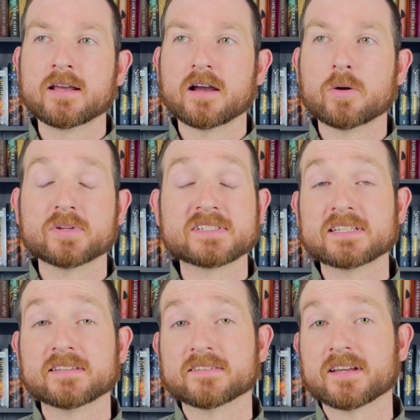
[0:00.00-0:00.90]
we see
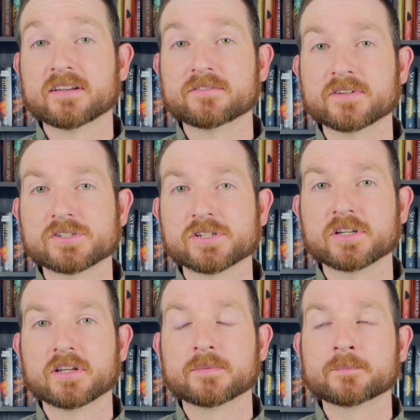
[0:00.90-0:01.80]
in science
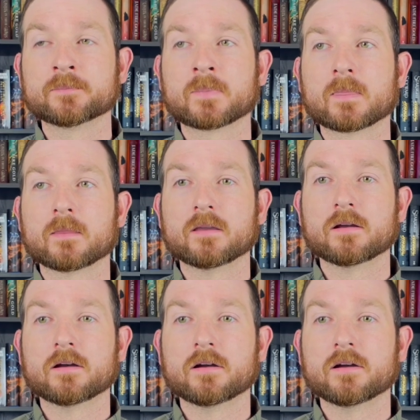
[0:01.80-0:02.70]
fiction
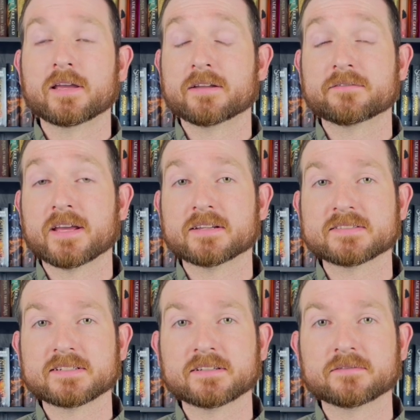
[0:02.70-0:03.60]
and
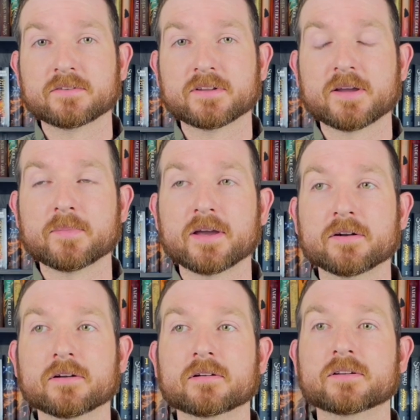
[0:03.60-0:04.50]
fantasy for that
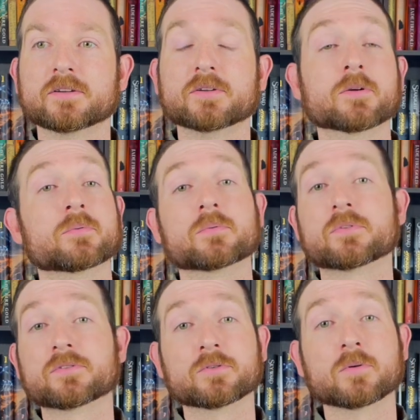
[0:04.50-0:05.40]
matter,
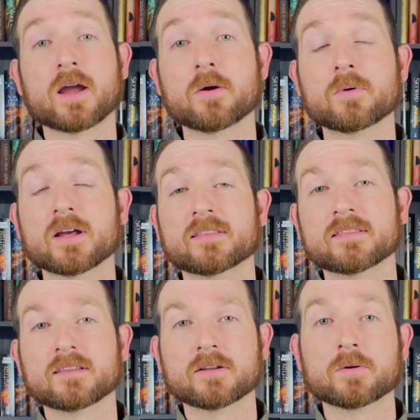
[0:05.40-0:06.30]
throughout.
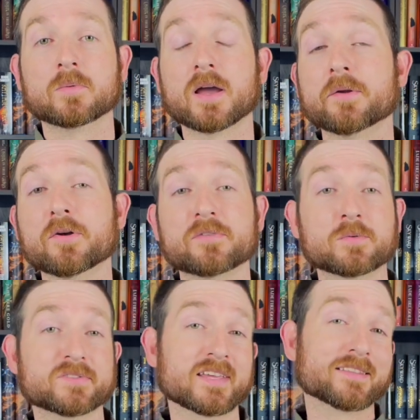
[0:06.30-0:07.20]
I don't know if he
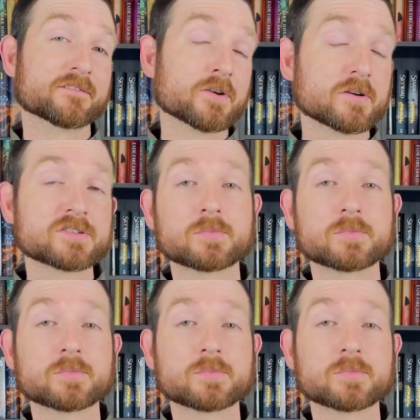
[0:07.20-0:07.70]
was like the first,